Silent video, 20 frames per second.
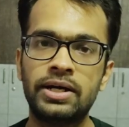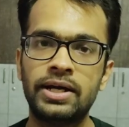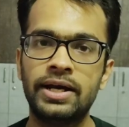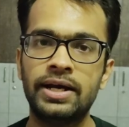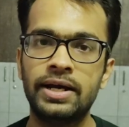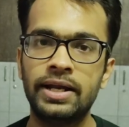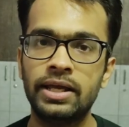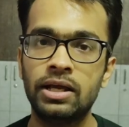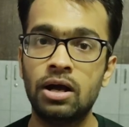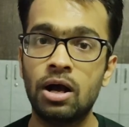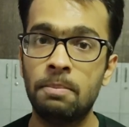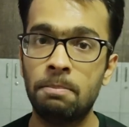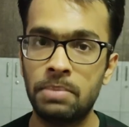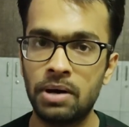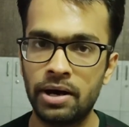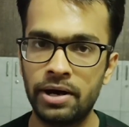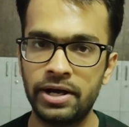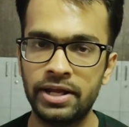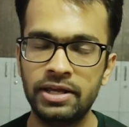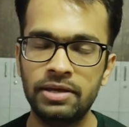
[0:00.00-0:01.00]
attending a
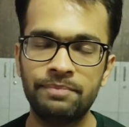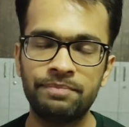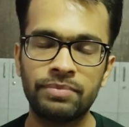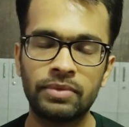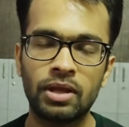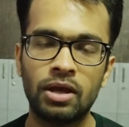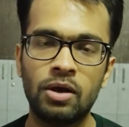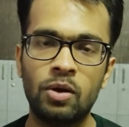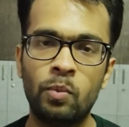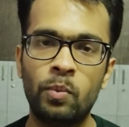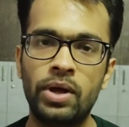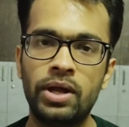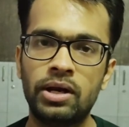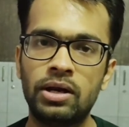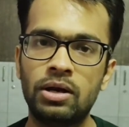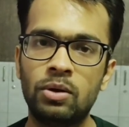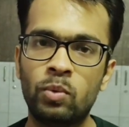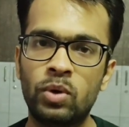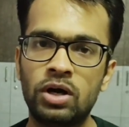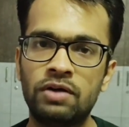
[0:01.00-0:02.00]
party
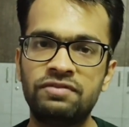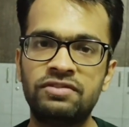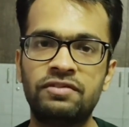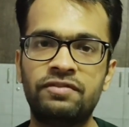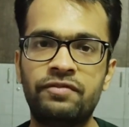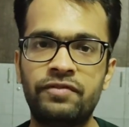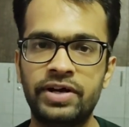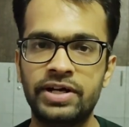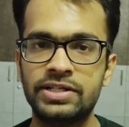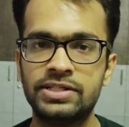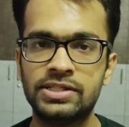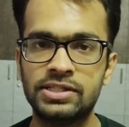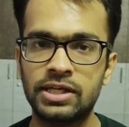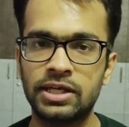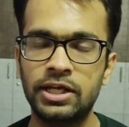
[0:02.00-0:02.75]
wherein one of the friends,